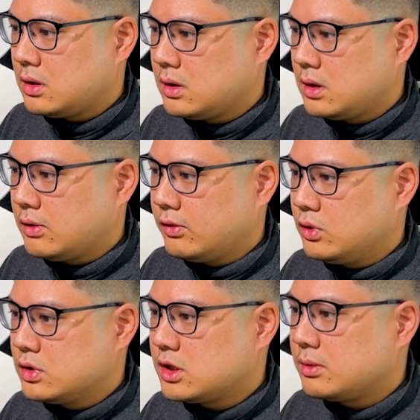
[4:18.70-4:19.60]
if I do the
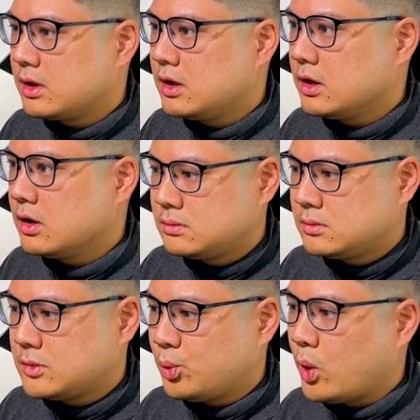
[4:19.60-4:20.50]
same thing here,
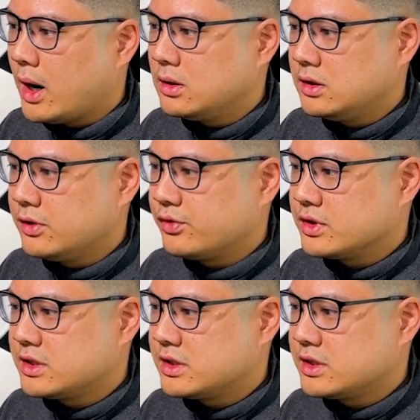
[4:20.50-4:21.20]
wildly different. This is